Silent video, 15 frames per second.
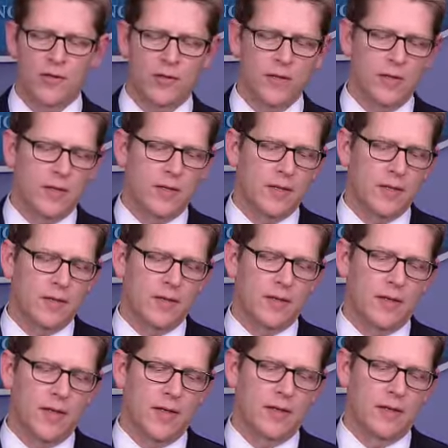the question,
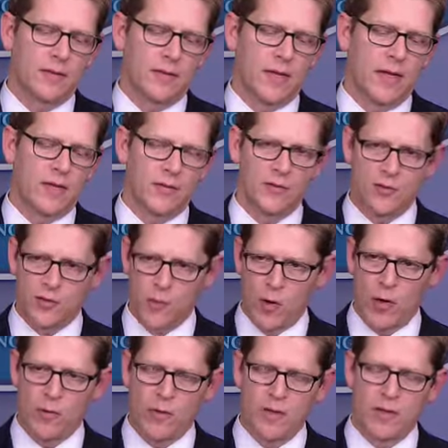and it's a
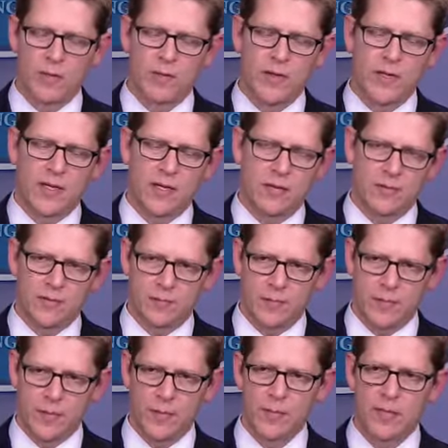smart one. But
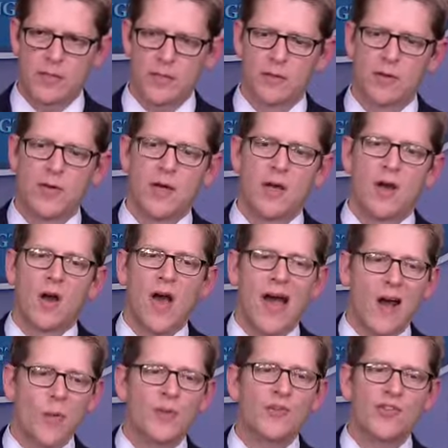let me be clear.
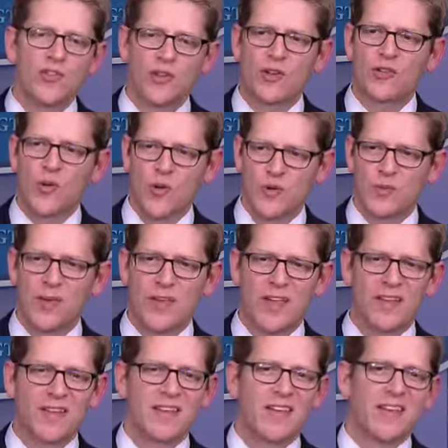Our position has always
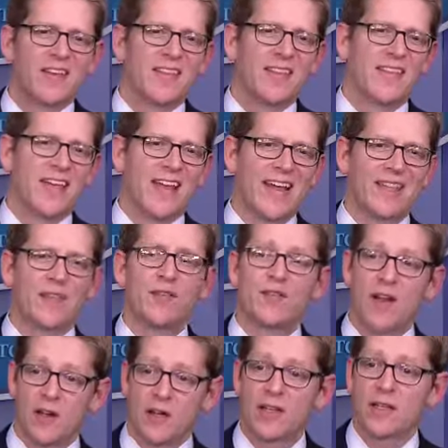been that
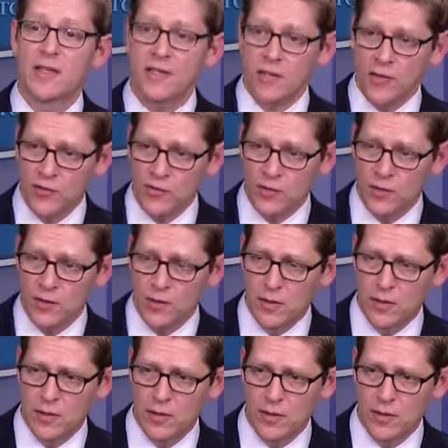at the very least,